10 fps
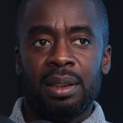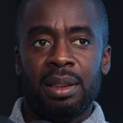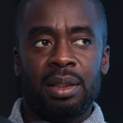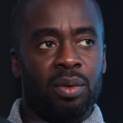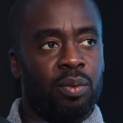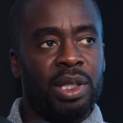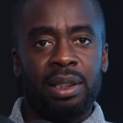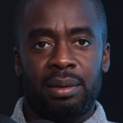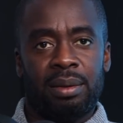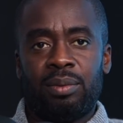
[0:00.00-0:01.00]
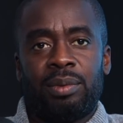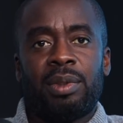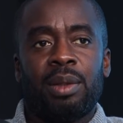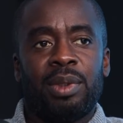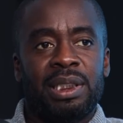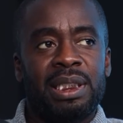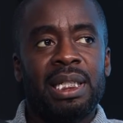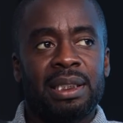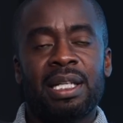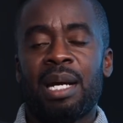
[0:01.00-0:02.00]
we
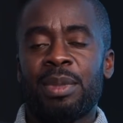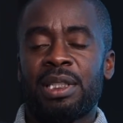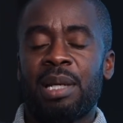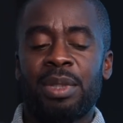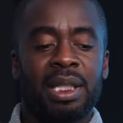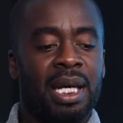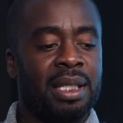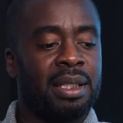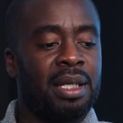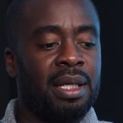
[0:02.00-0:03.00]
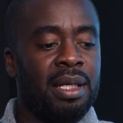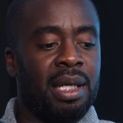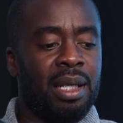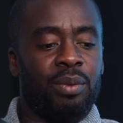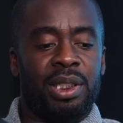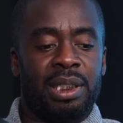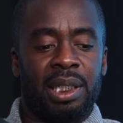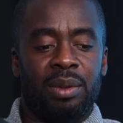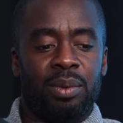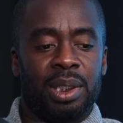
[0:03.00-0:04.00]
see it time and time again, and we see
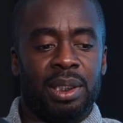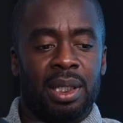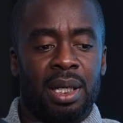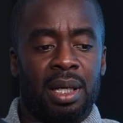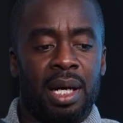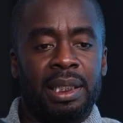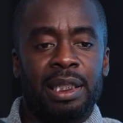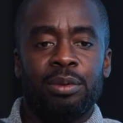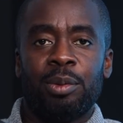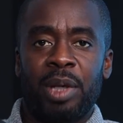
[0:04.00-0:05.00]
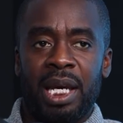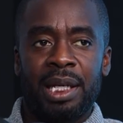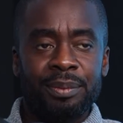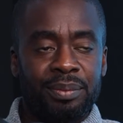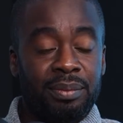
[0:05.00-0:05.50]
it with unequal pay.